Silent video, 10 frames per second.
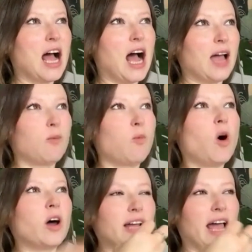I
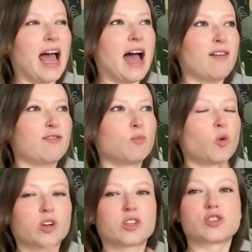want to have
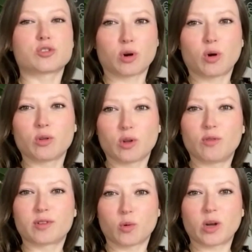more control
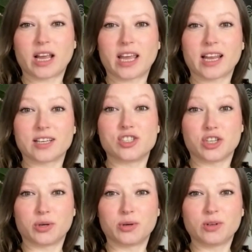over what I can
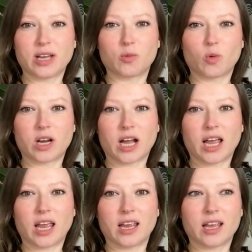do and what
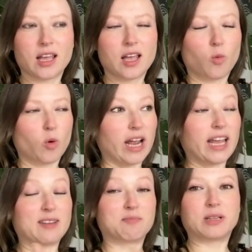I what I
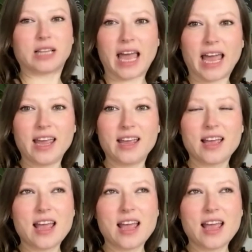can play.